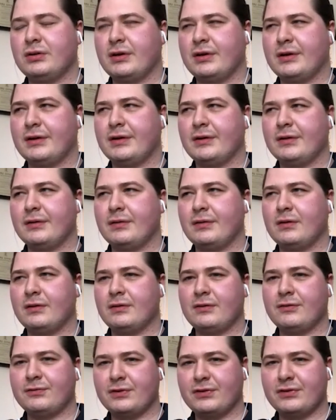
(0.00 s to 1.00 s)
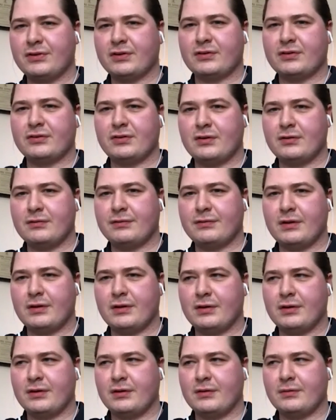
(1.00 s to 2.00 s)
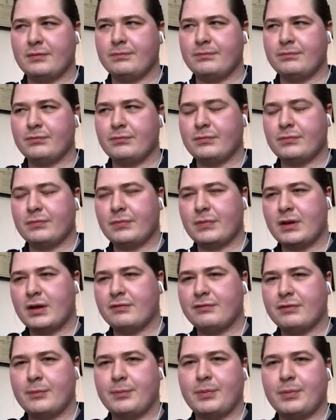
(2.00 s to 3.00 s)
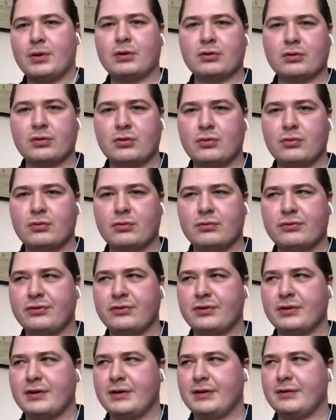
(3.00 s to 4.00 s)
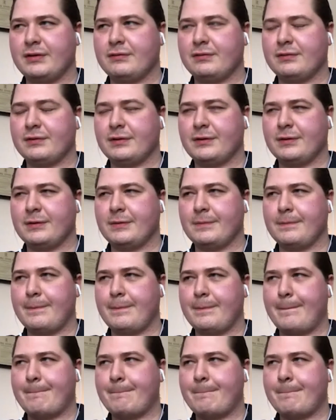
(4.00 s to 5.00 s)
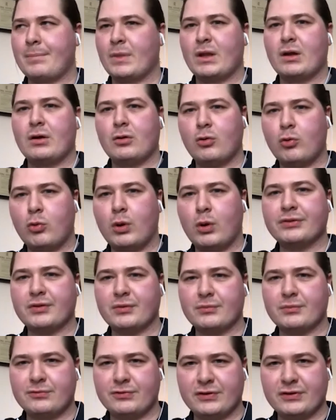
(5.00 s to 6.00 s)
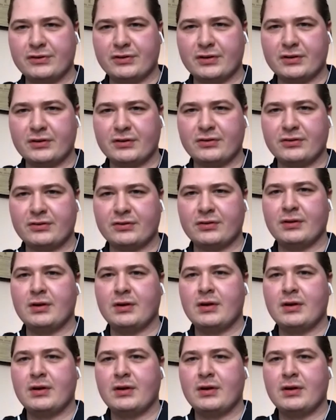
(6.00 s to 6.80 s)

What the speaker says: The physics of the particles of quantum physics.